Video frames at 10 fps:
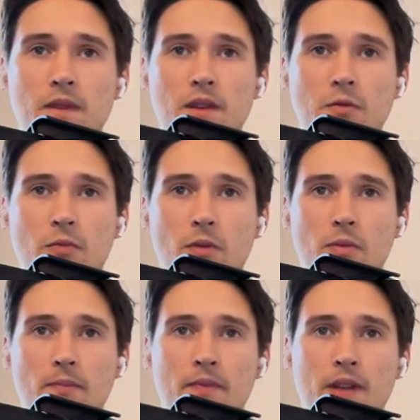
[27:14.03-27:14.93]
new
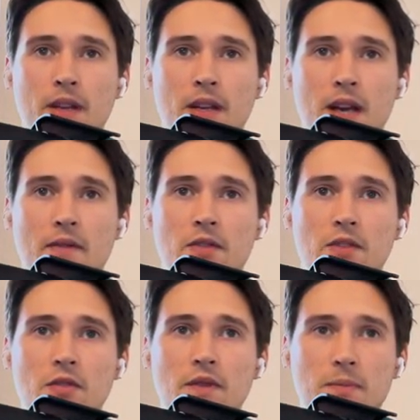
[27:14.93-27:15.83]
problem have you
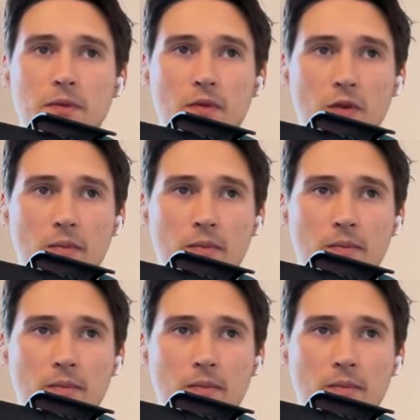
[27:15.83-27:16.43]
solved it before